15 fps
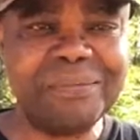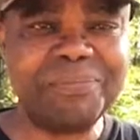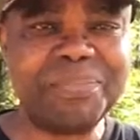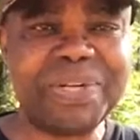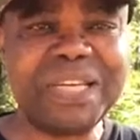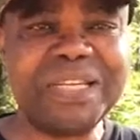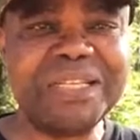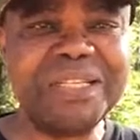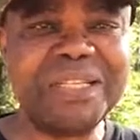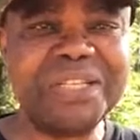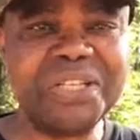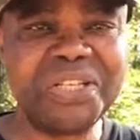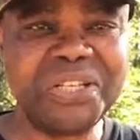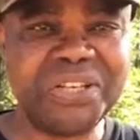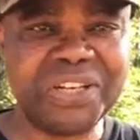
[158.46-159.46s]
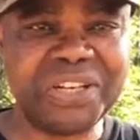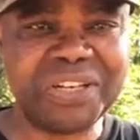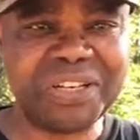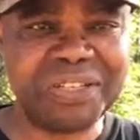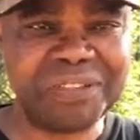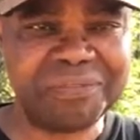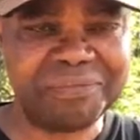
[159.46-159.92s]
please
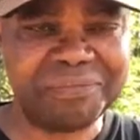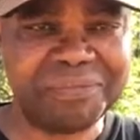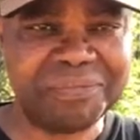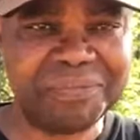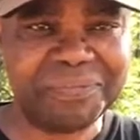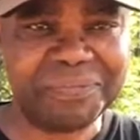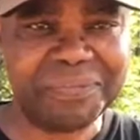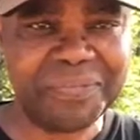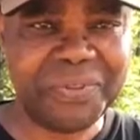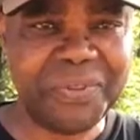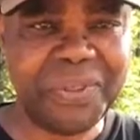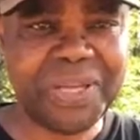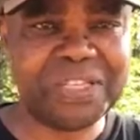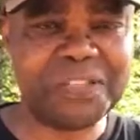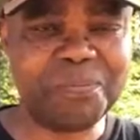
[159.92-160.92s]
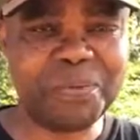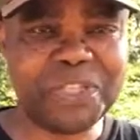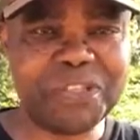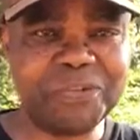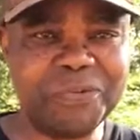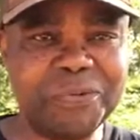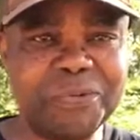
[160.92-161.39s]
share this
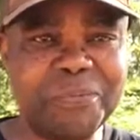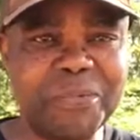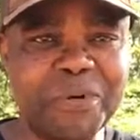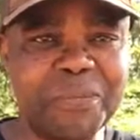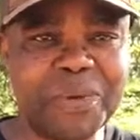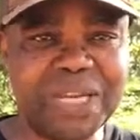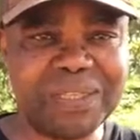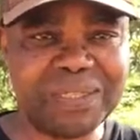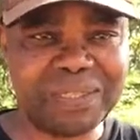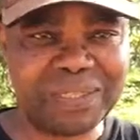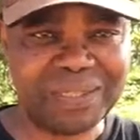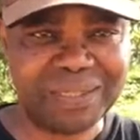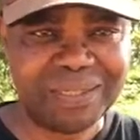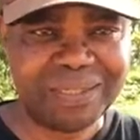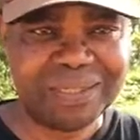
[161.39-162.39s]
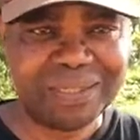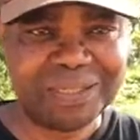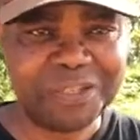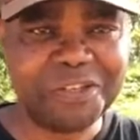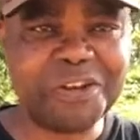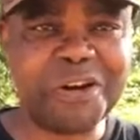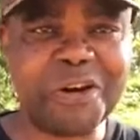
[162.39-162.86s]
peaceful moment.
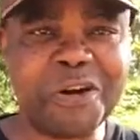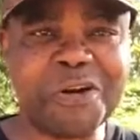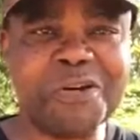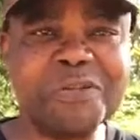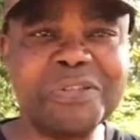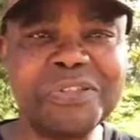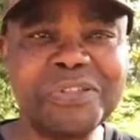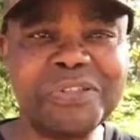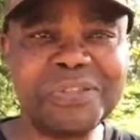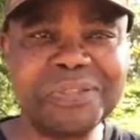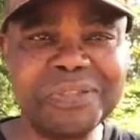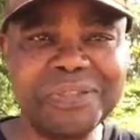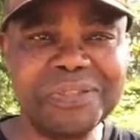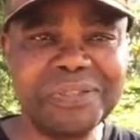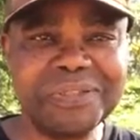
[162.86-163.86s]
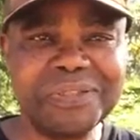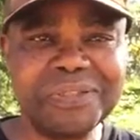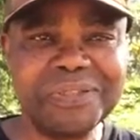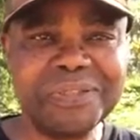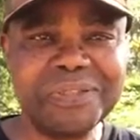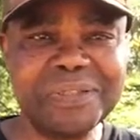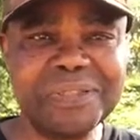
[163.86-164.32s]
Your host,
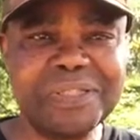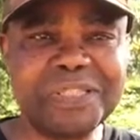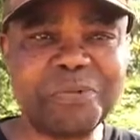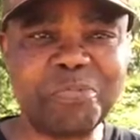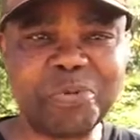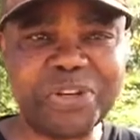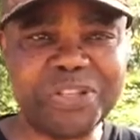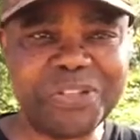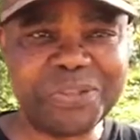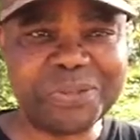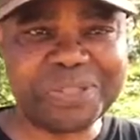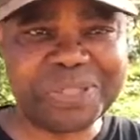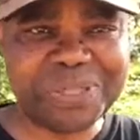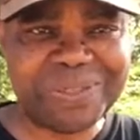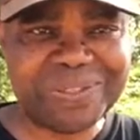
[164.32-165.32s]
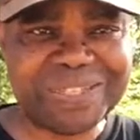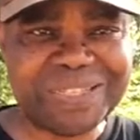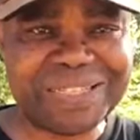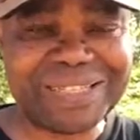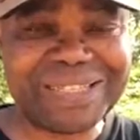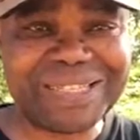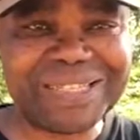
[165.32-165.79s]
Cyprian Josson,
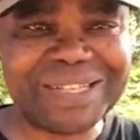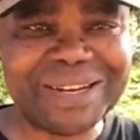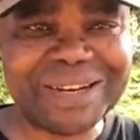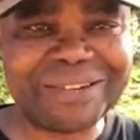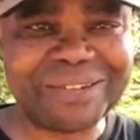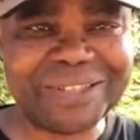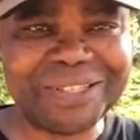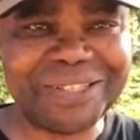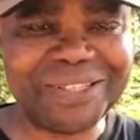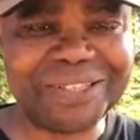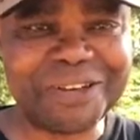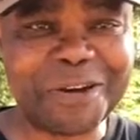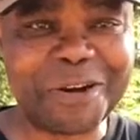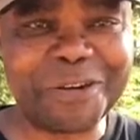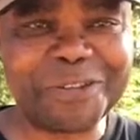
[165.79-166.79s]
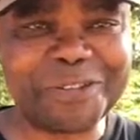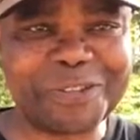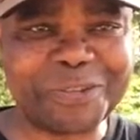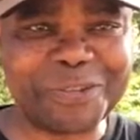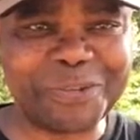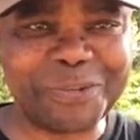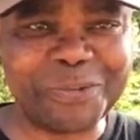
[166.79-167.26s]
is sharing
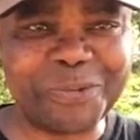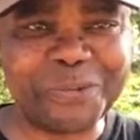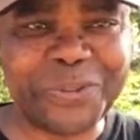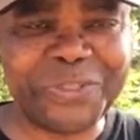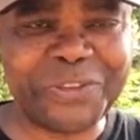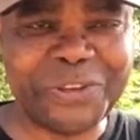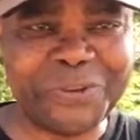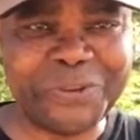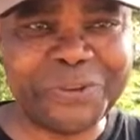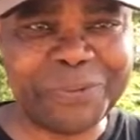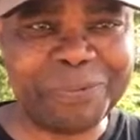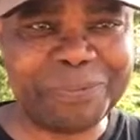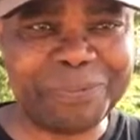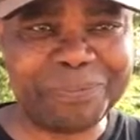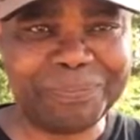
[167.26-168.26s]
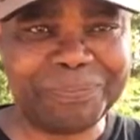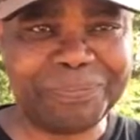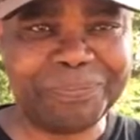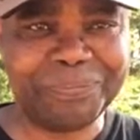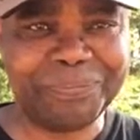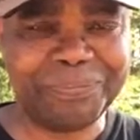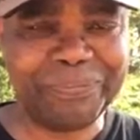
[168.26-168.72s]
also with you.
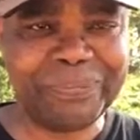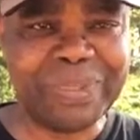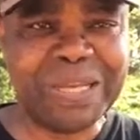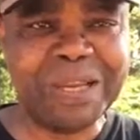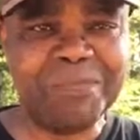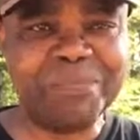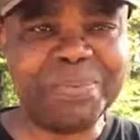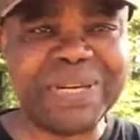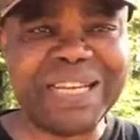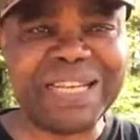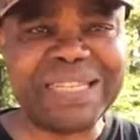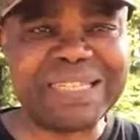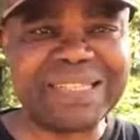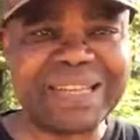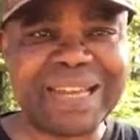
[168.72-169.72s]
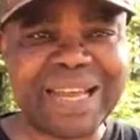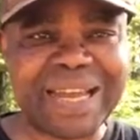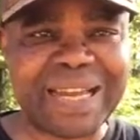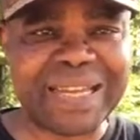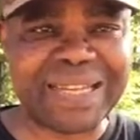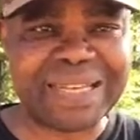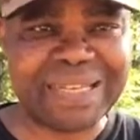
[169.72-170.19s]
Please
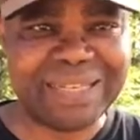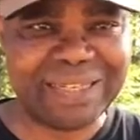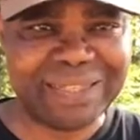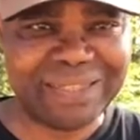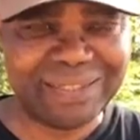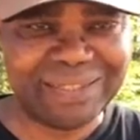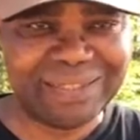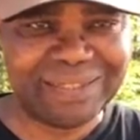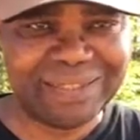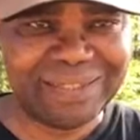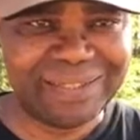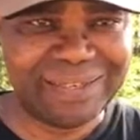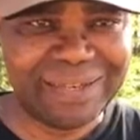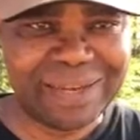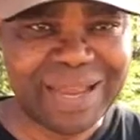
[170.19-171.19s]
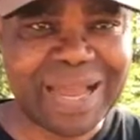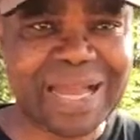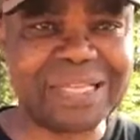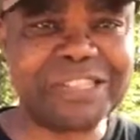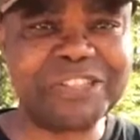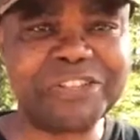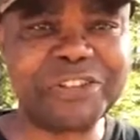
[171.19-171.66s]
like
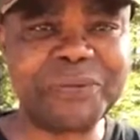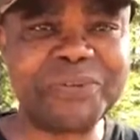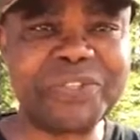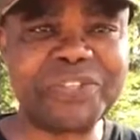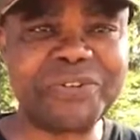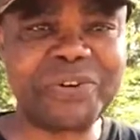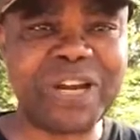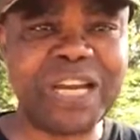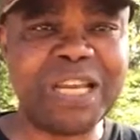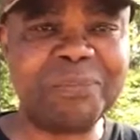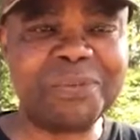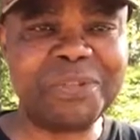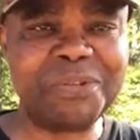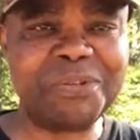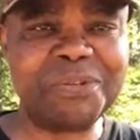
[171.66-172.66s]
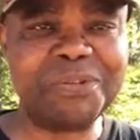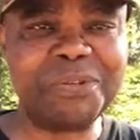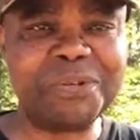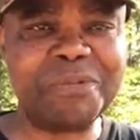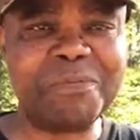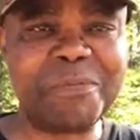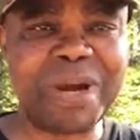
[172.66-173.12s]
and subscribe
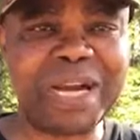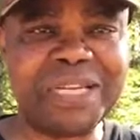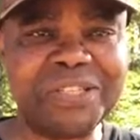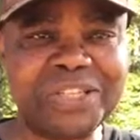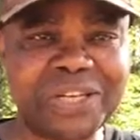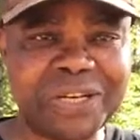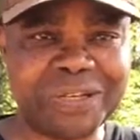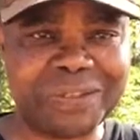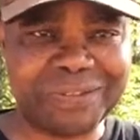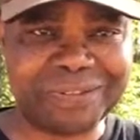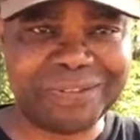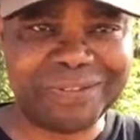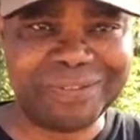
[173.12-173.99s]
to my channel